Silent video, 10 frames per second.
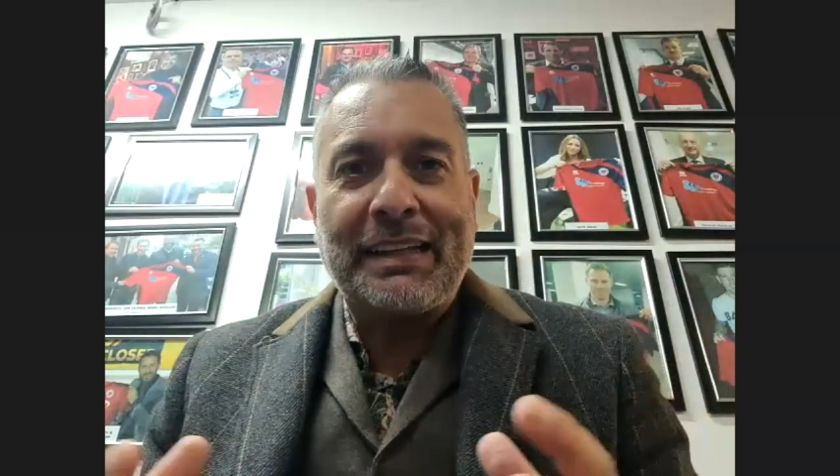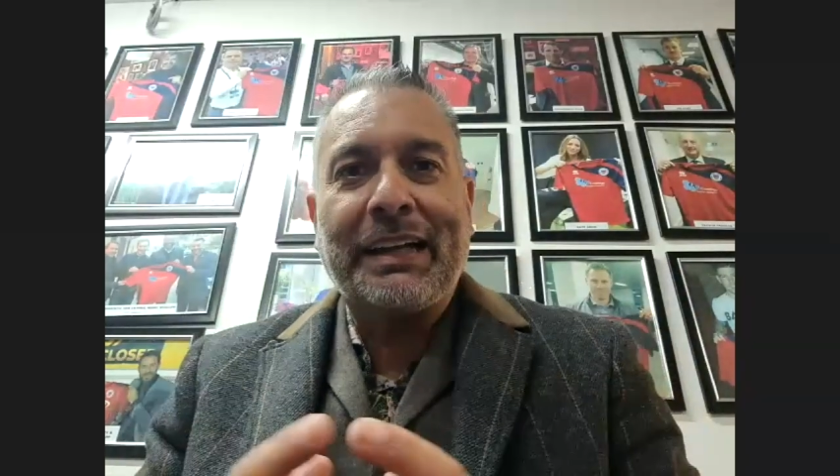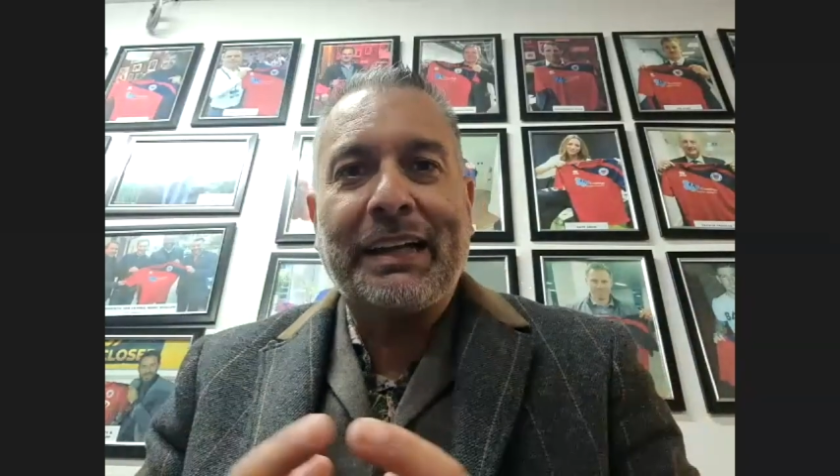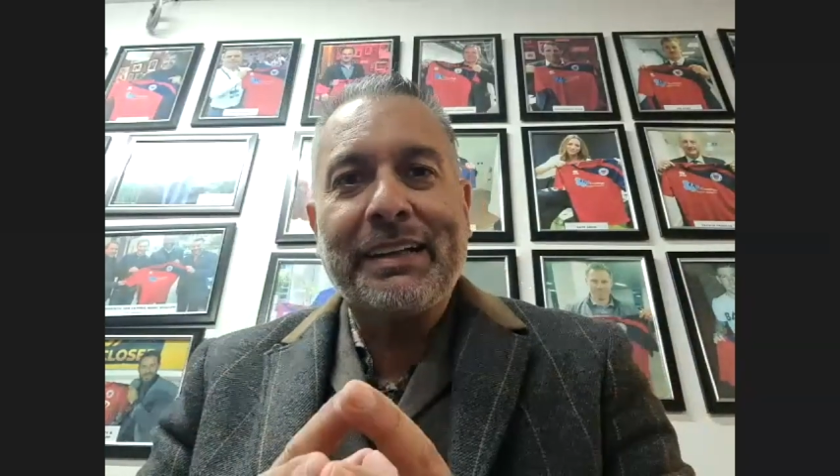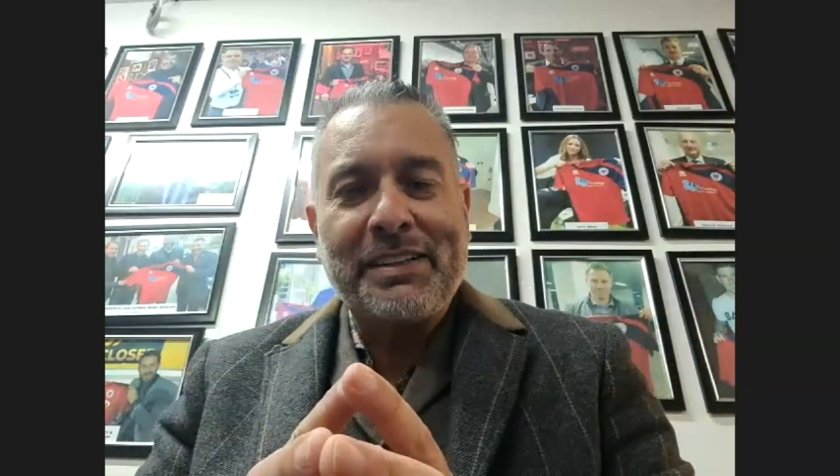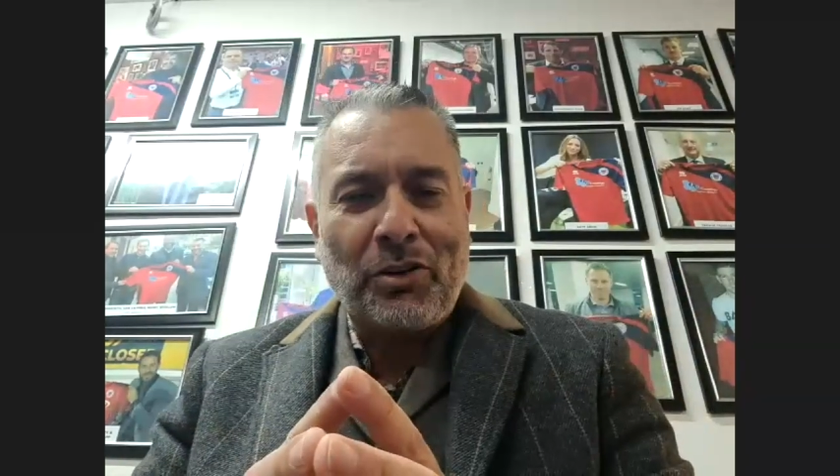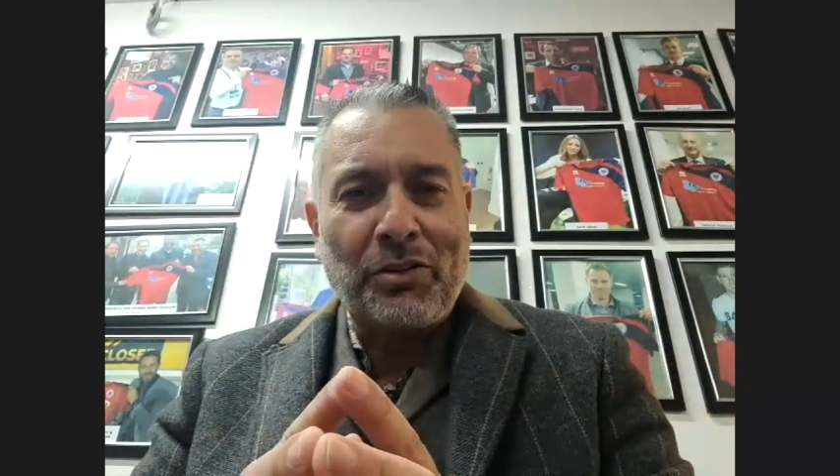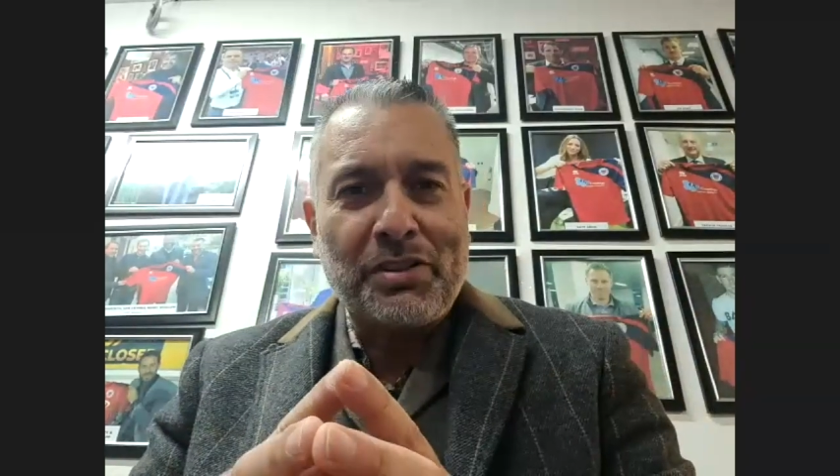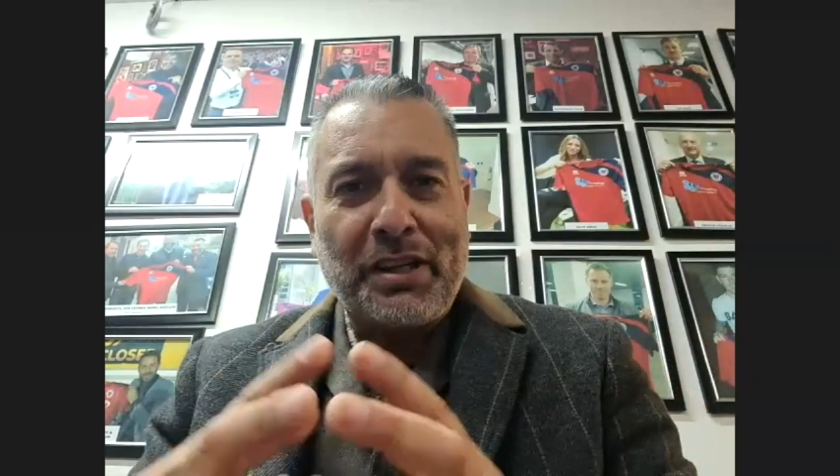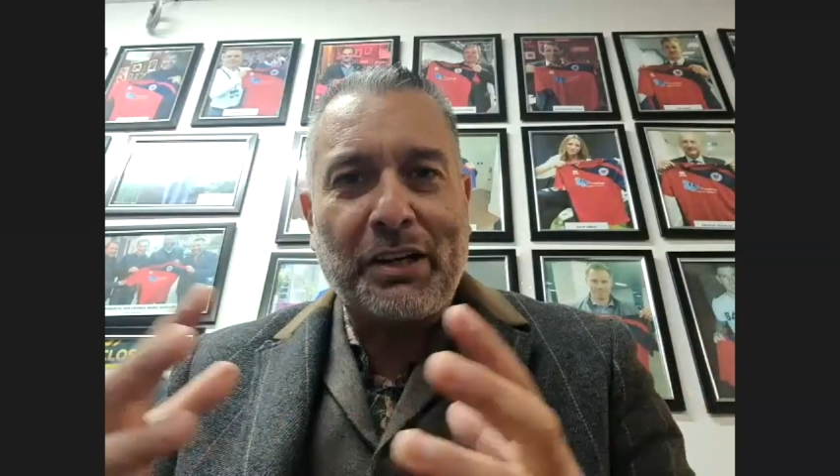and in his own
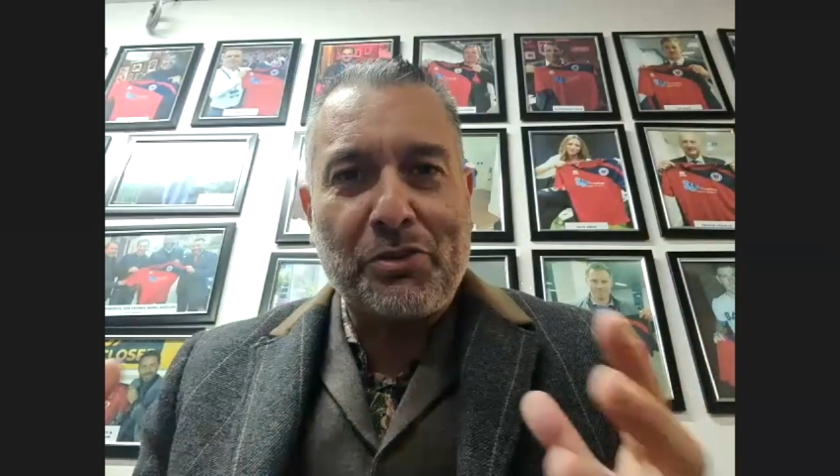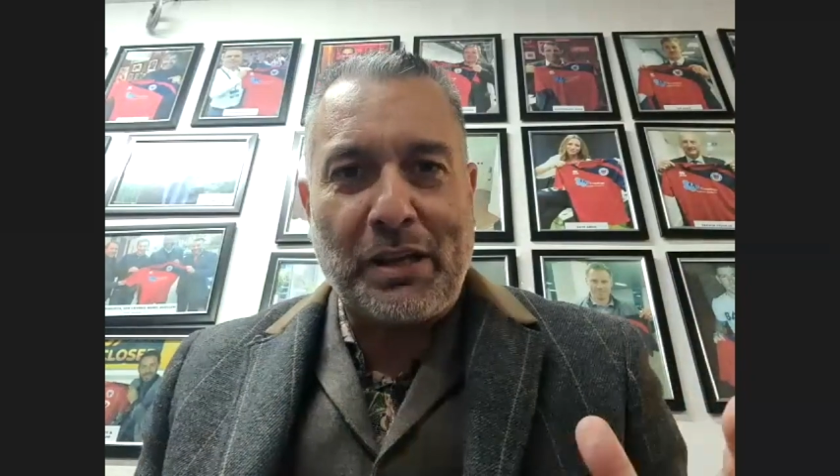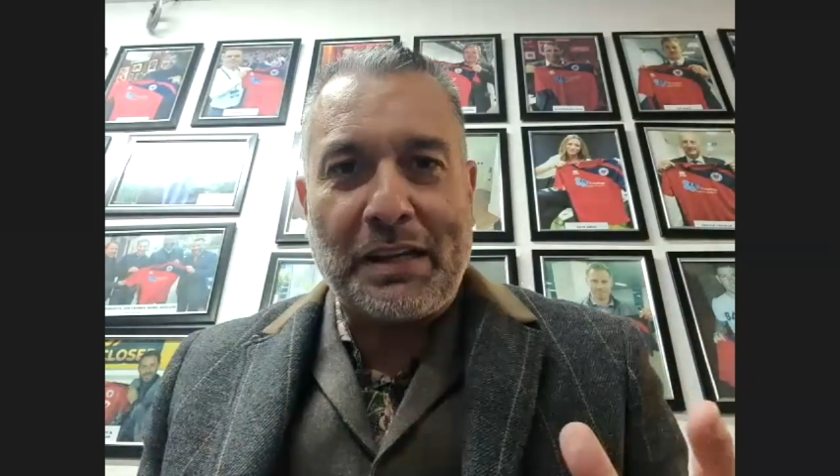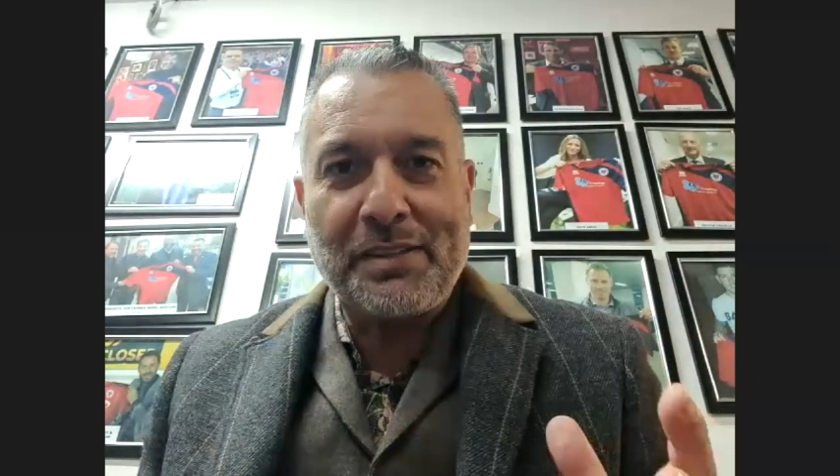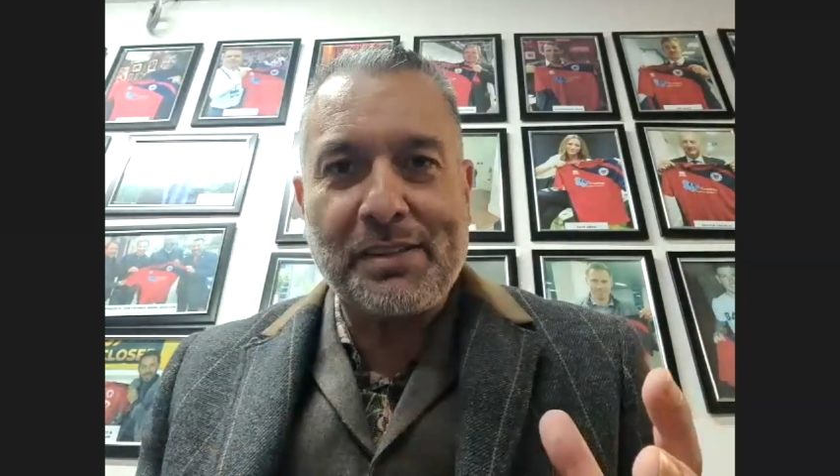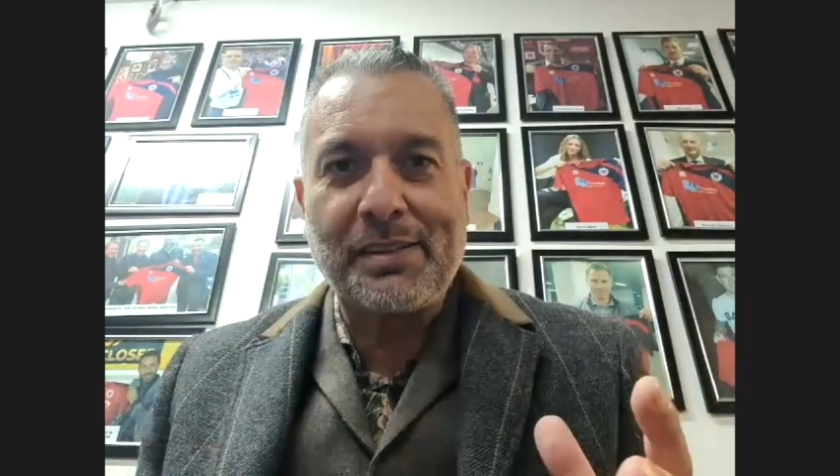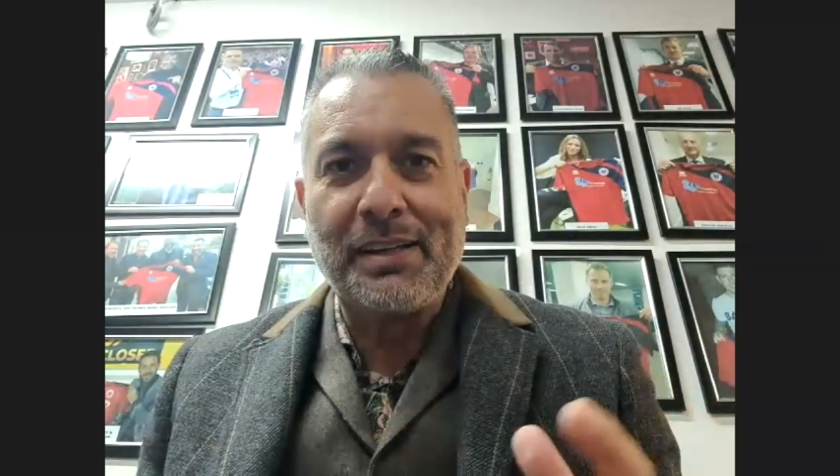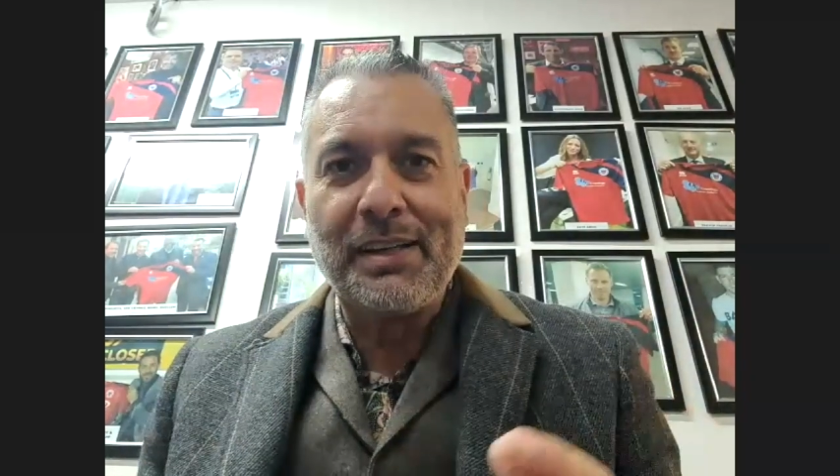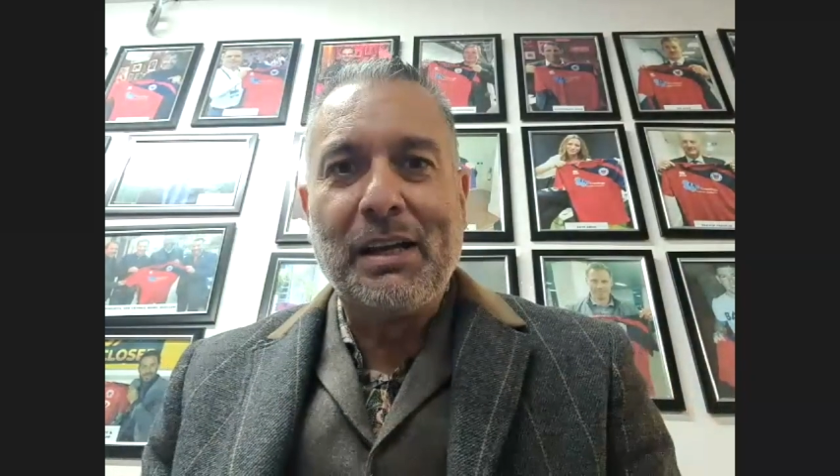circumstances,